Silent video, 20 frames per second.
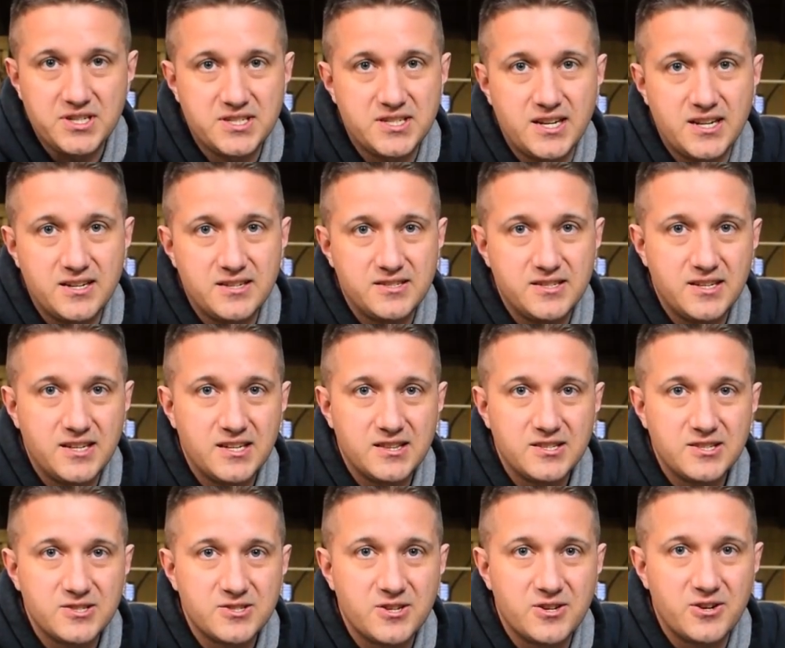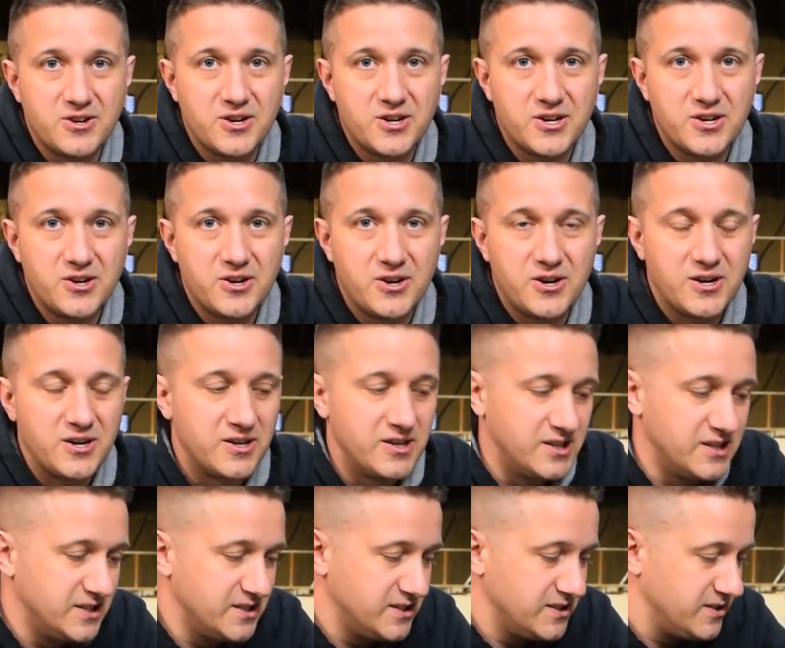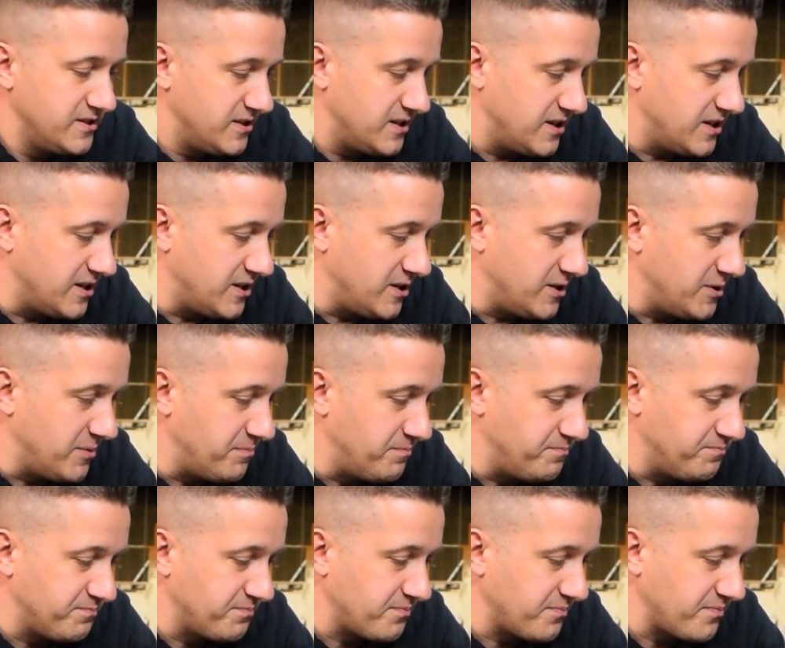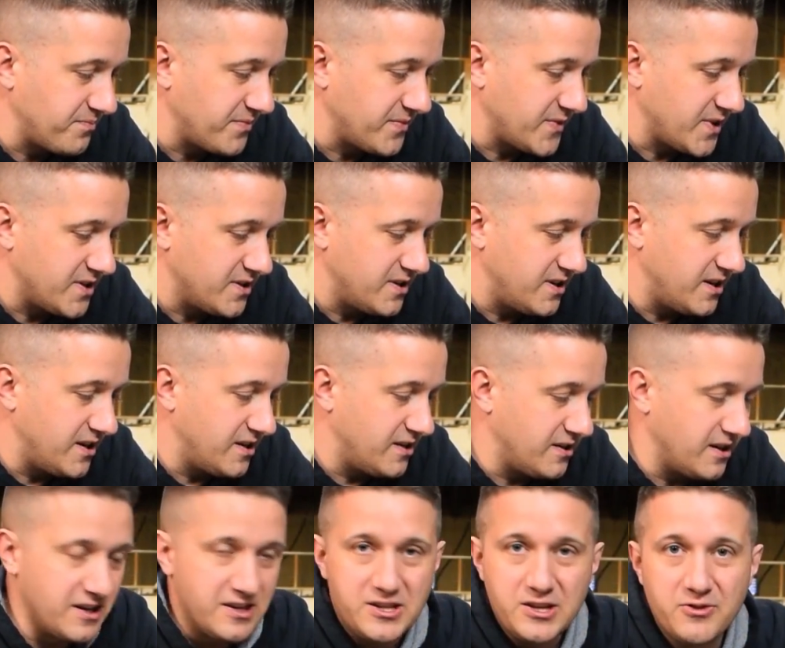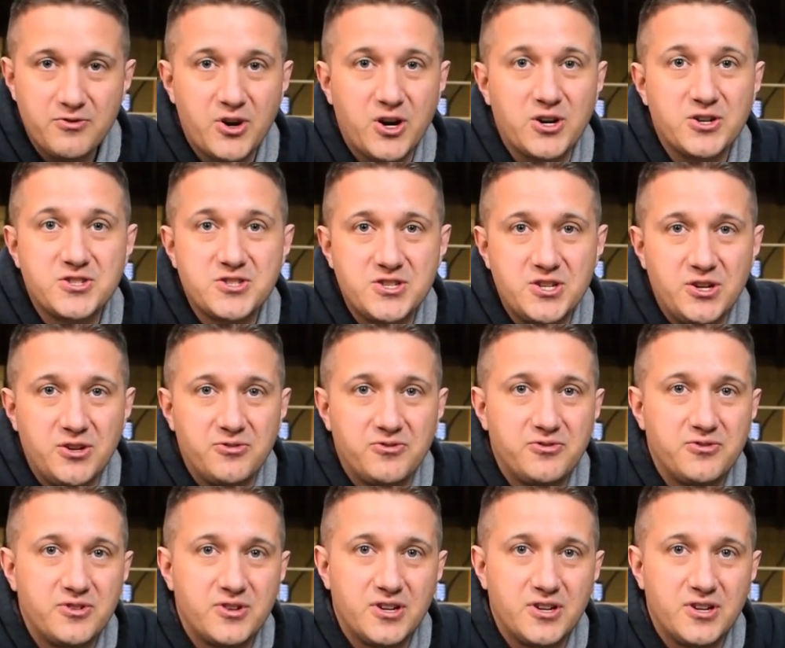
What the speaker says: excited to get this on our car and give ourselves